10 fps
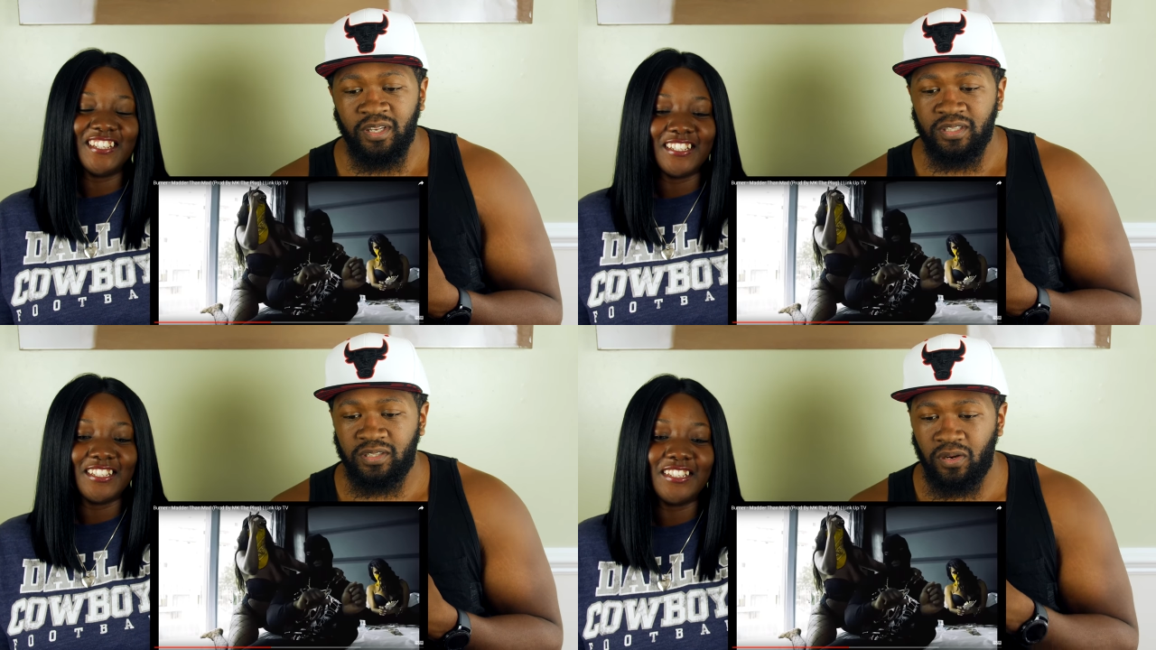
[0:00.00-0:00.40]

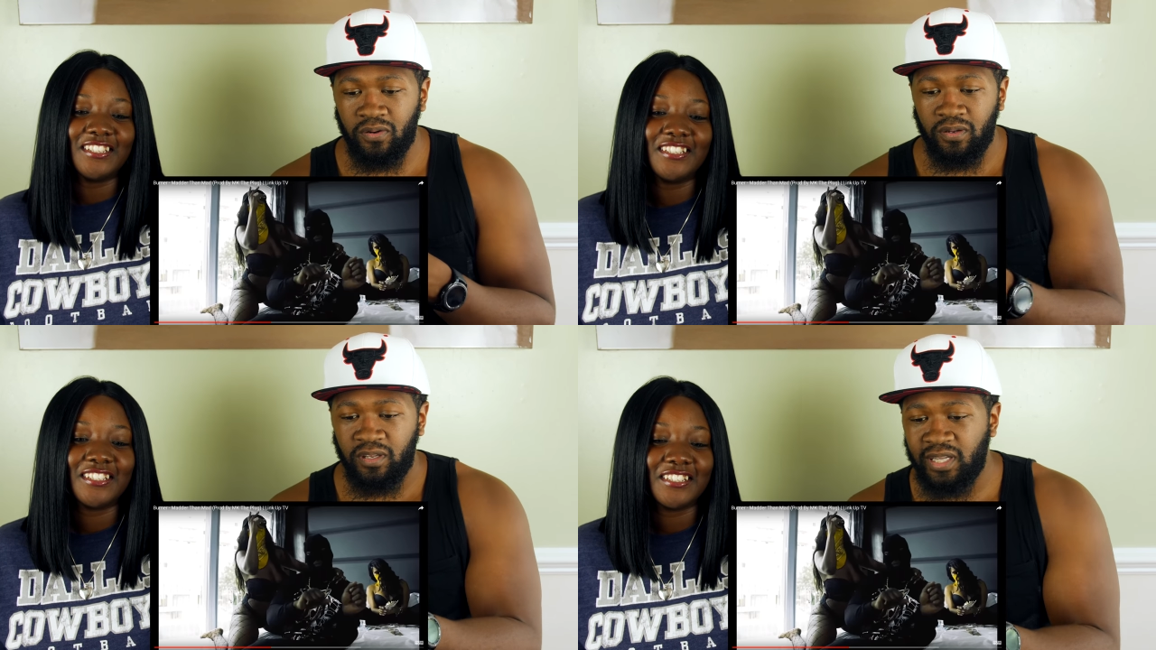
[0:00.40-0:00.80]

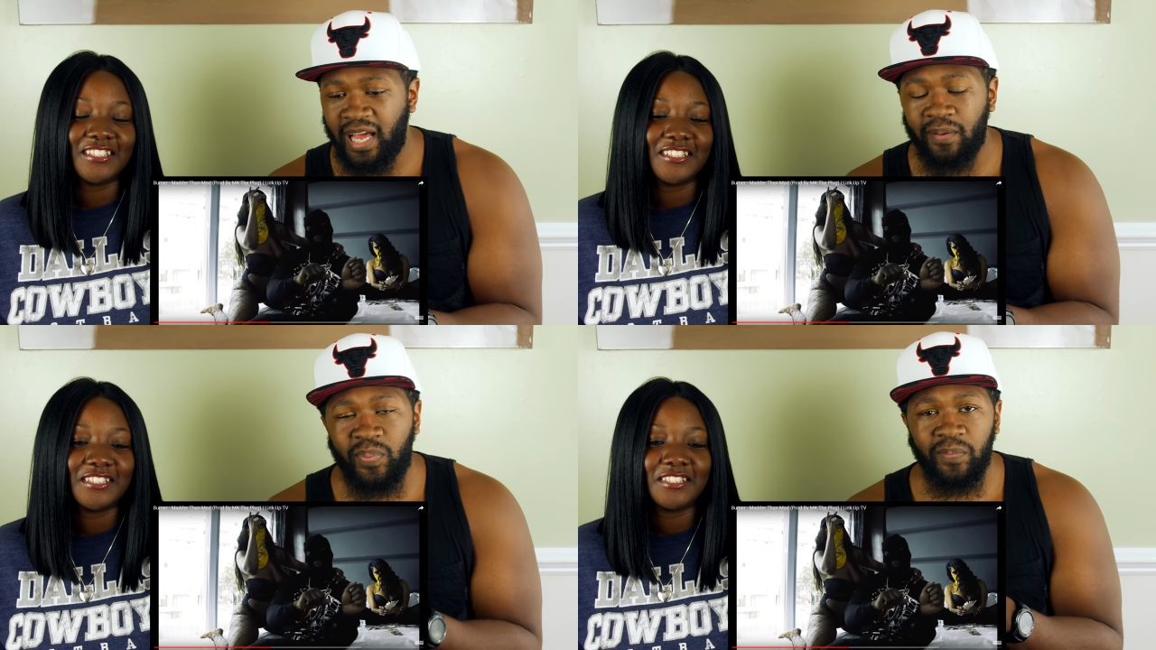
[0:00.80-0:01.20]
Speaker 1: So a
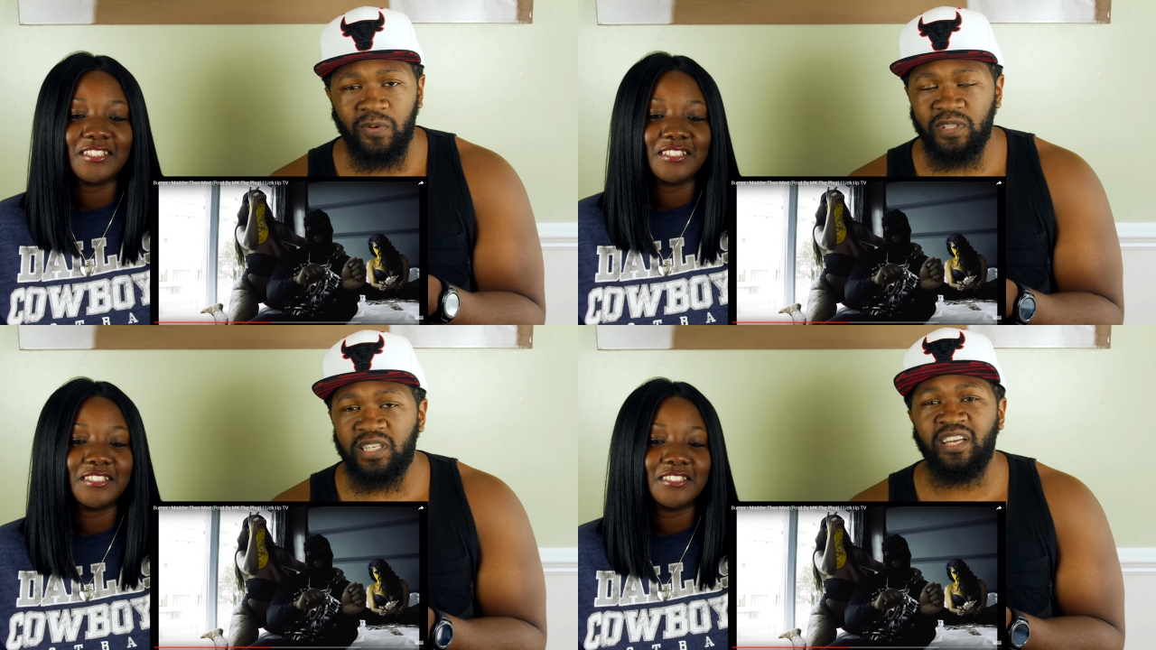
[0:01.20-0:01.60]
lot of people
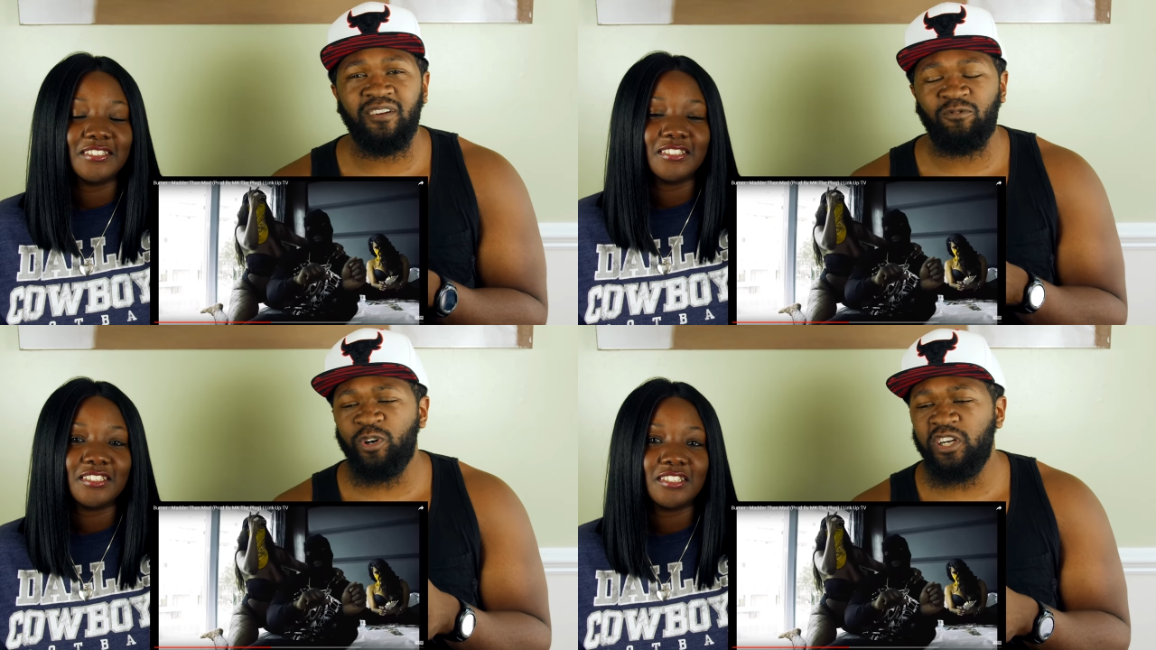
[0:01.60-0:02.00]
was
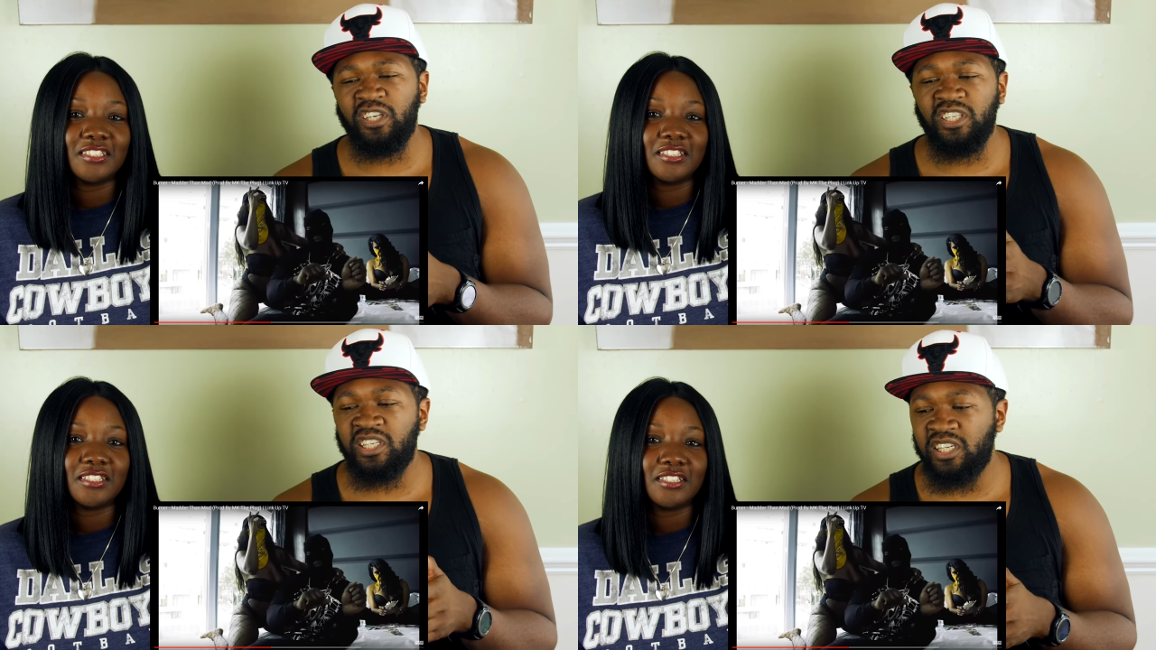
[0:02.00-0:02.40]
getting
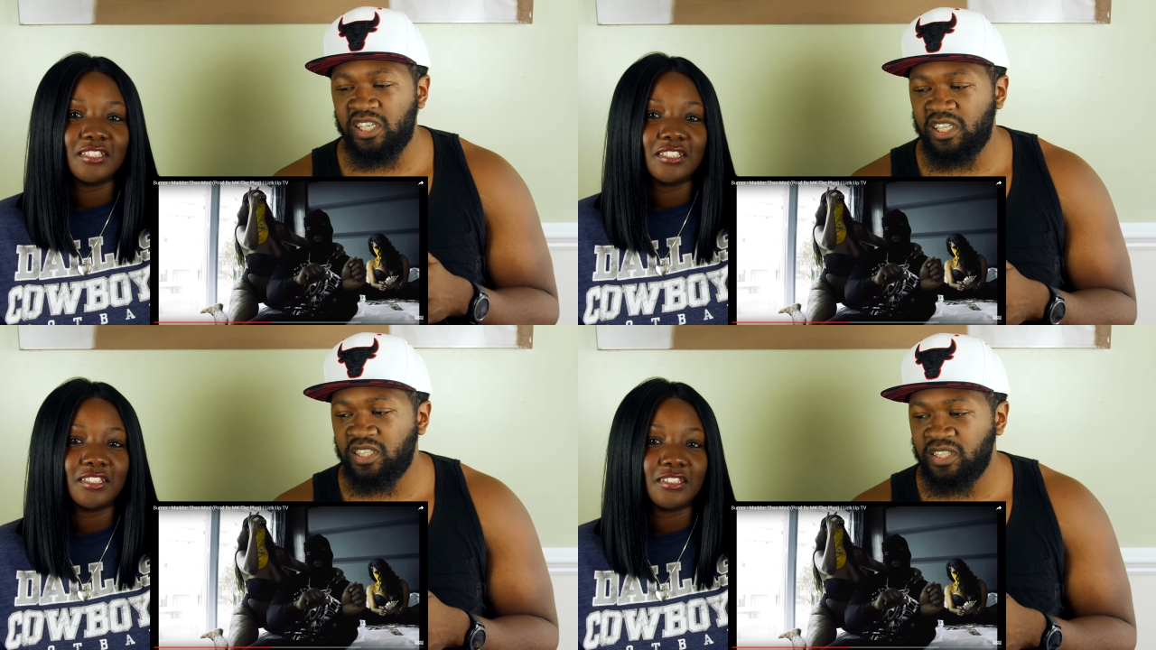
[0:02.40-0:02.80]
real
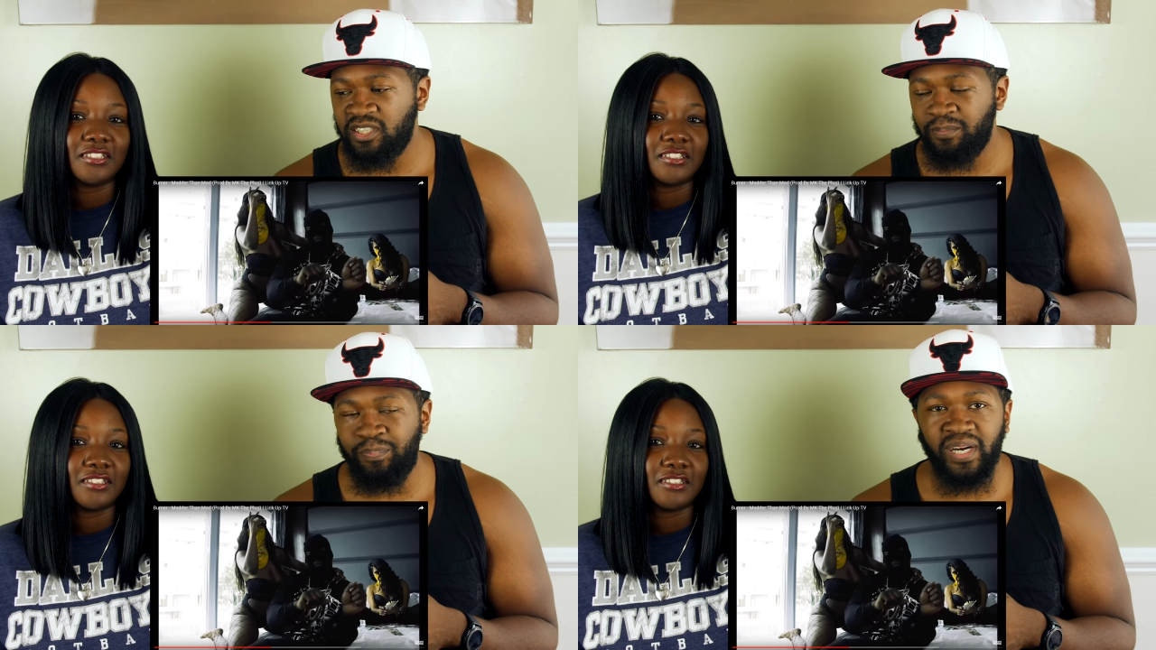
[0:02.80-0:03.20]
uh,
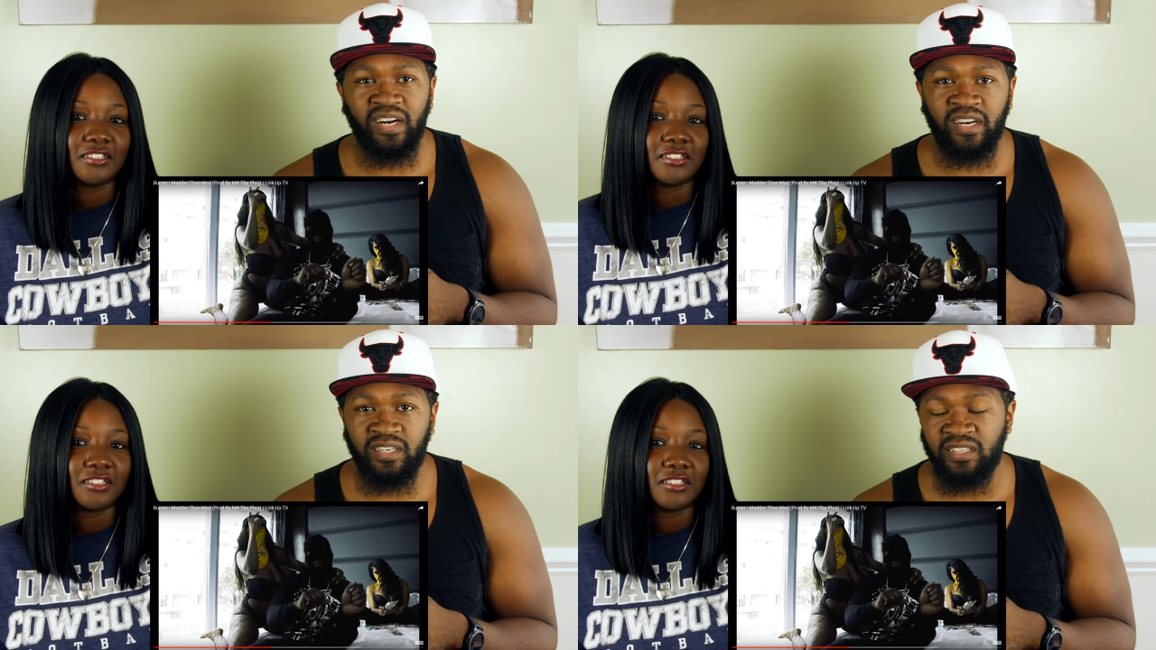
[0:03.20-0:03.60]
butt
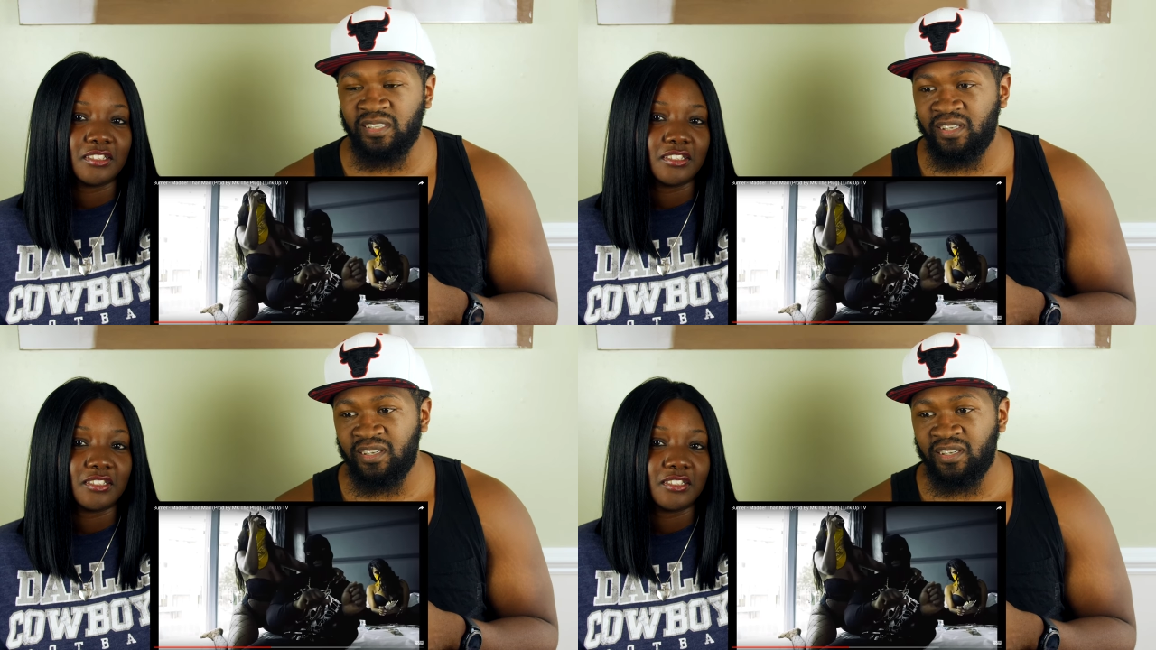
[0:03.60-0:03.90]
hurt